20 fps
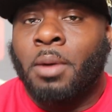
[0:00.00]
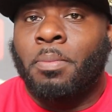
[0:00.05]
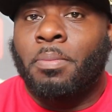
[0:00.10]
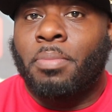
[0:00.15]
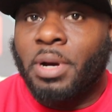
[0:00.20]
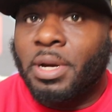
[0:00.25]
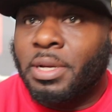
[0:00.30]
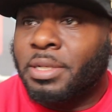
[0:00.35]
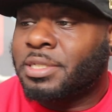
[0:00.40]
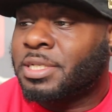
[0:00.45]

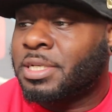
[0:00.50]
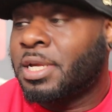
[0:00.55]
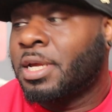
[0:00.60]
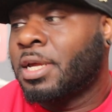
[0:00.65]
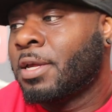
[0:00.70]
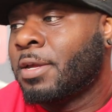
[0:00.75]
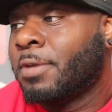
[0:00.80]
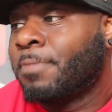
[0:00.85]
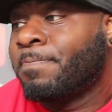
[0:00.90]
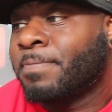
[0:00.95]
But
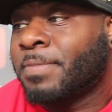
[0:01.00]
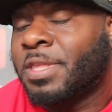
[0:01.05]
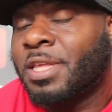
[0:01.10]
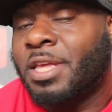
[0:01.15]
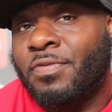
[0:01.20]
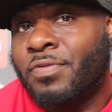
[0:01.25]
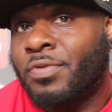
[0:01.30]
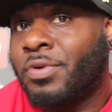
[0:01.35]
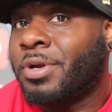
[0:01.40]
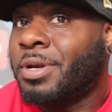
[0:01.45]

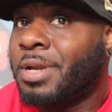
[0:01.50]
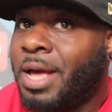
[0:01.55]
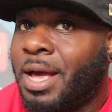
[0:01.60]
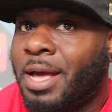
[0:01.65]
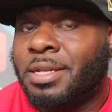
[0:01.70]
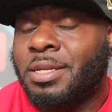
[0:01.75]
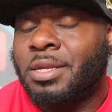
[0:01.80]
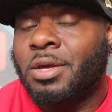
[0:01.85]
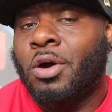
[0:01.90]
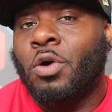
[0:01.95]
if you're
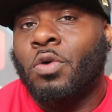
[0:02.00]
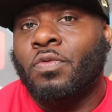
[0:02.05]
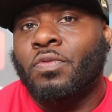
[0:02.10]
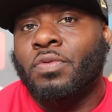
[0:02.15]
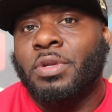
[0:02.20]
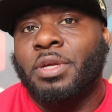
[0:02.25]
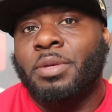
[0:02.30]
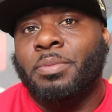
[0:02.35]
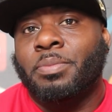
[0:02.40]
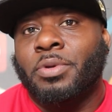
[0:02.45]
not,
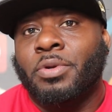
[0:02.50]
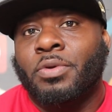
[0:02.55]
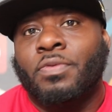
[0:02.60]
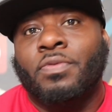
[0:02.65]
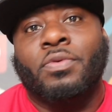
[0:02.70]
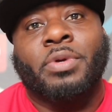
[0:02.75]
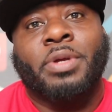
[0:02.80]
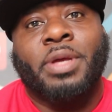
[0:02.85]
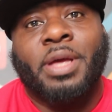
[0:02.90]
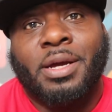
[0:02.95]
hopefully
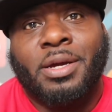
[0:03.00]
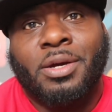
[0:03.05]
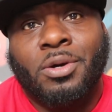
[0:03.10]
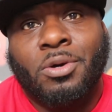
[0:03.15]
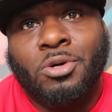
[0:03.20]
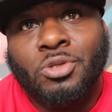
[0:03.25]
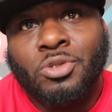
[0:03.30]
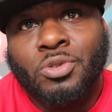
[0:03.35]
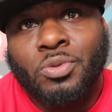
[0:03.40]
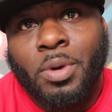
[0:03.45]
beautiful
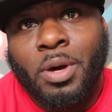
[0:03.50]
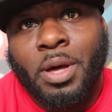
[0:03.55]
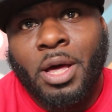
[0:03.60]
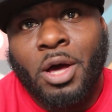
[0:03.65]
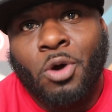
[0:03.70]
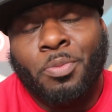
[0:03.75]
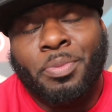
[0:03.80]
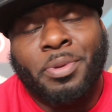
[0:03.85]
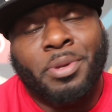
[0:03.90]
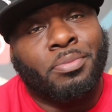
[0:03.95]
geckos will
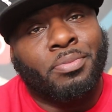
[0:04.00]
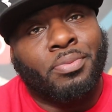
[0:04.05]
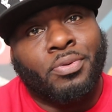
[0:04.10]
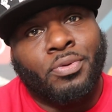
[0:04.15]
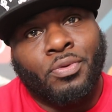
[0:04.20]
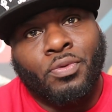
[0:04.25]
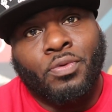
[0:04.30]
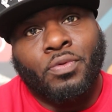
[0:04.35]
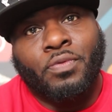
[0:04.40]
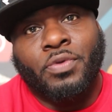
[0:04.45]
help
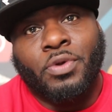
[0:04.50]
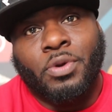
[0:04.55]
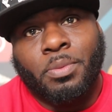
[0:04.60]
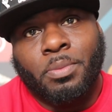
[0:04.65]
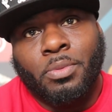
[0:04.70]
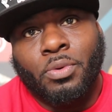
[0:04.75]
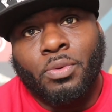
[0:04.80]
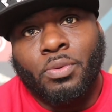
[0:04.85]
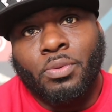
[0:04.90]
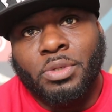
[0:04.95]
improve your
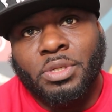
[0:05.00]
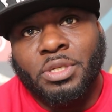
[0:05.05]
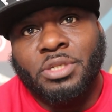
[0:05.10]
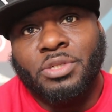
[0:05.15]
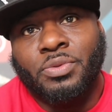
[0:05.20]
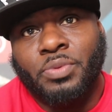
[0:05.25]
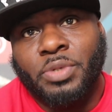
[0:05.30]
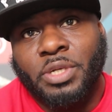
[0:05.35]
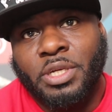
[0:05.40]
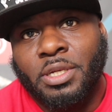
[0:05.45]
mood
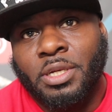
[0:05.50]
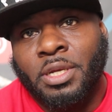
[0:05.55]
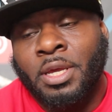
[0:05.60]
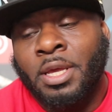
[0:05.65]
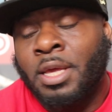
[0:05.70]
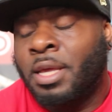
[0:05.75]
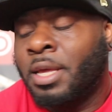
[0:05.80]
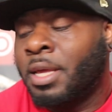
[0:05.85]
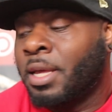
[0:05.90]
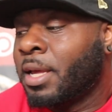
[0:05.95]
this week.
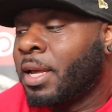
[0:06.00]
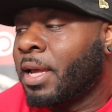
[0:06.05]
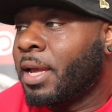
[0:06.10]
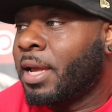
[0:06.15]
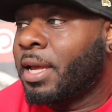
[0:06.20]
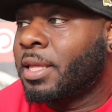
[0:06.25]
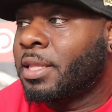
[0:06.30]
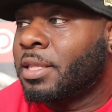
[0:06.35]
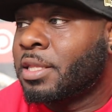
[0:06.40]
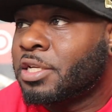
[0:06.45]

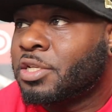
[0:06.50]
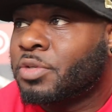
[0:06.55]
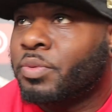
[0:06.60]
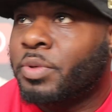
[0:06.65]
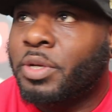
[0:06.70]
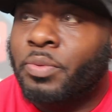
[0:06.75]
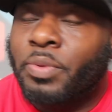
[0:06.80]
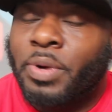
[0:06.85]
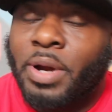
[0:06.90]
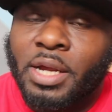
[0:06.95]
And this
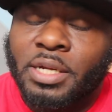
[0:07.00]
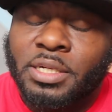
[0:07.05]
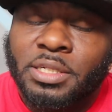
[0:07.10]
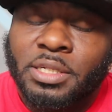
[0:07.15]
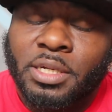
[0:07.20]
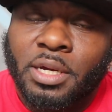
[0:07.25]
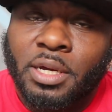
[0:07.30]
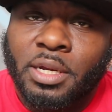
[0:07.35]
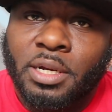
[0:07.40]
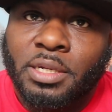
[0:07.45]
week we're
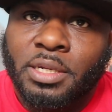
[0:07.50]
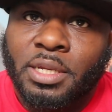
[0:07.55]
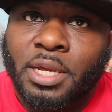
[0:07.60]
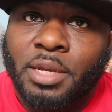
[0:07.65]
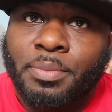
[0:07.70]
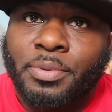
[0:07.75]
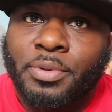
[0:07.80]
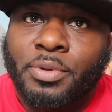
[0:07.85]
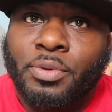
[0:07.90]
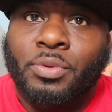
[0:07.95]
actually going to
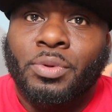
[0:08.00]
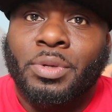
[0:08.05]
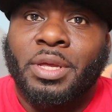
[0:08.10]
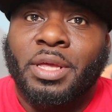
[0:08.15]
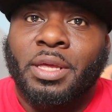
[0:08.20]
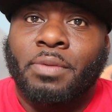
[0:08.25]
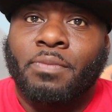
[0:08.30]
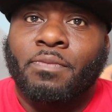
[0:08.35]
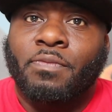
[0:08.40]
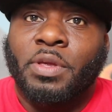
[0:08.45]
debut
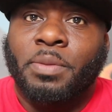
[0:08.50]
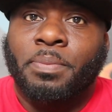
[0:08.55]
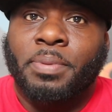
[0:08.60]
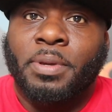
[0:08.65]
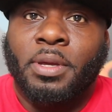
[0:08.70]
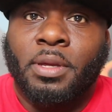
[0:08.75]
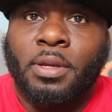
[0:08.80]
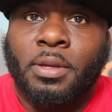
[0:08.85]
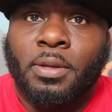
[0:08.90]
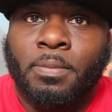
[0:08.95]
M V
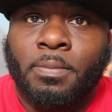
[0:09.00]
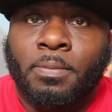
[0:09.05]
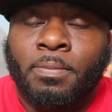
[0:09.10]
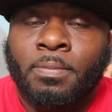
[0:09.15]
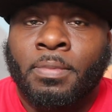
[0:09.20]
P.